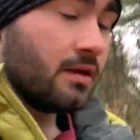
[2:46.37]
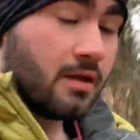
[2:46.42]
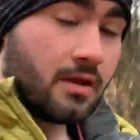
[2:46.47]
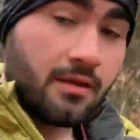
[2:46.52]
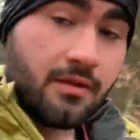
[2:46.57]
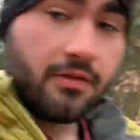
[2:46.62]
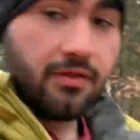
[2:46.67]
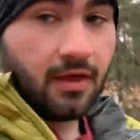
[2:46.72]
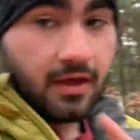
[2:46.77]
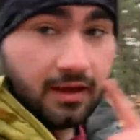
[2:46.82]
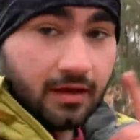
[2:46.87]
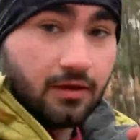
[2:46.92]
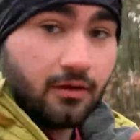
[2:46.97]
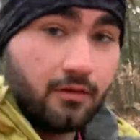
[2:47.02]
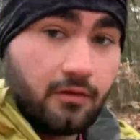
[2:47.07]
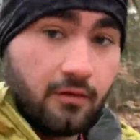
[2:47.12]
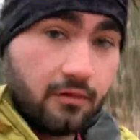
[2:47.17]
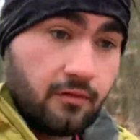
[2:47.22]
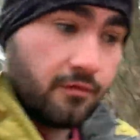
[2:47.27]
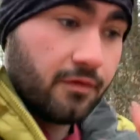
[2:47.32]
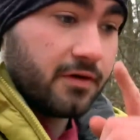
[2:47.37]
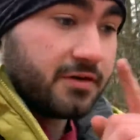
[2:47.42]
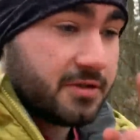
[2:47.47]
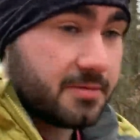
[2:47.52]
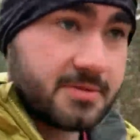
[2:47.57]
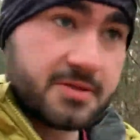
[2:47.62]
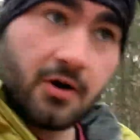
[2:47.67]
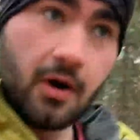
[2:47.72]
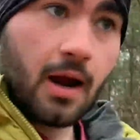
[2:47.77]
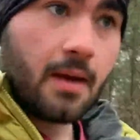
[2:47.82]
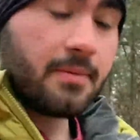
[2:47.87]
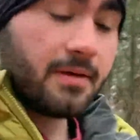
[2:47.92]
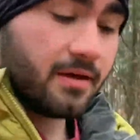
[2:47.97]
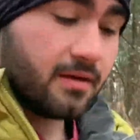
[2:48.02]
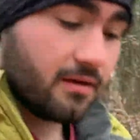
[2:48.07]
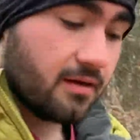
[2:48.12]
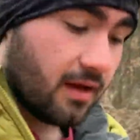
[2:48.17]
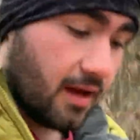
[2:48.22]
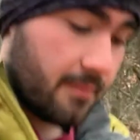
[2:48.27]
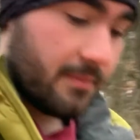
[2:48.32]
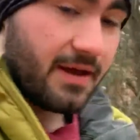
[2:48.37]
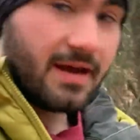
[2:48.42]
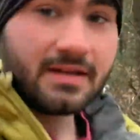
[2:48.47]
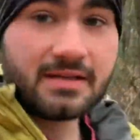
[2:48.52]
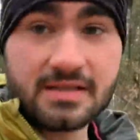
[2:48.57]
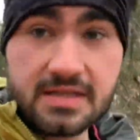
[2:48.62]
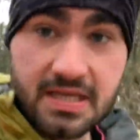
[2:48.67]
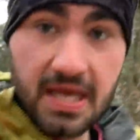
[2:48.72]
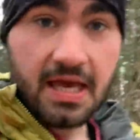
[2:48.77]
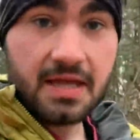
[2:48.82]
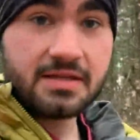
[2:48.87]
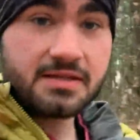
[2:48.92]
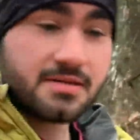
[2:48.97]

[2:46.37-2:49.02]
thank you for subscribing. I'm at 10